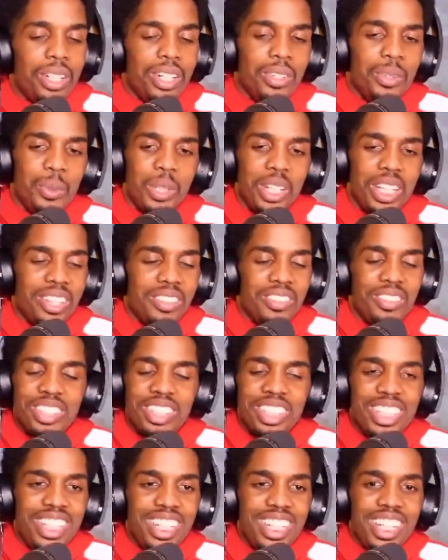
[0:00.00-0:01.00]
whatever
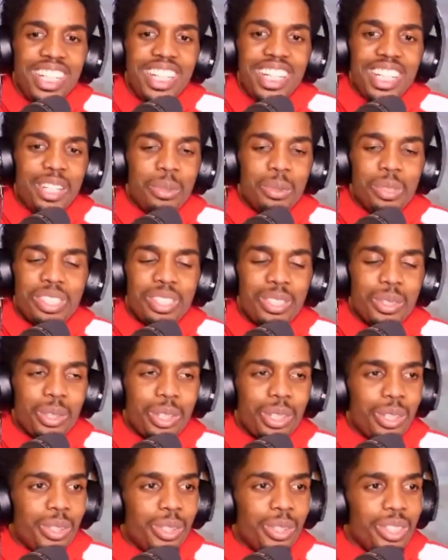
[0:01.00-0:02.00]
it was so
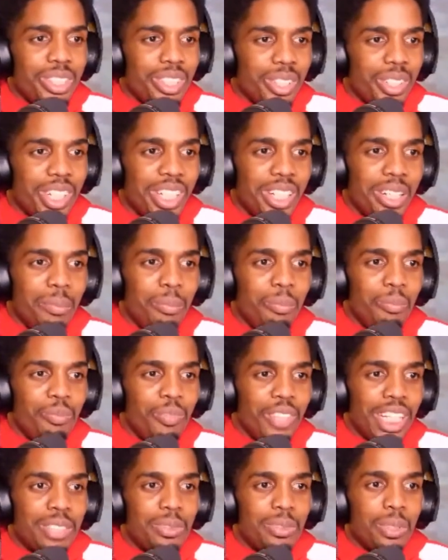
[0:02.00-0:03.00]
cold so um,
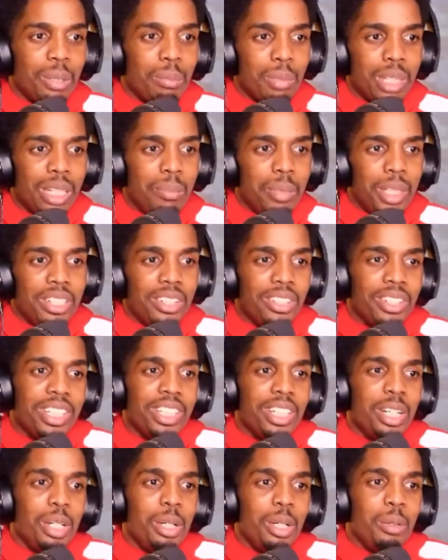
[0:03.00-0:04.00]
that's what i'm blaming it on
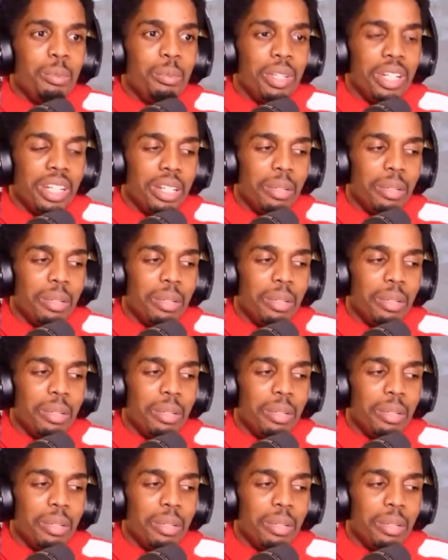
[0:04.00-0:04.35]
but um,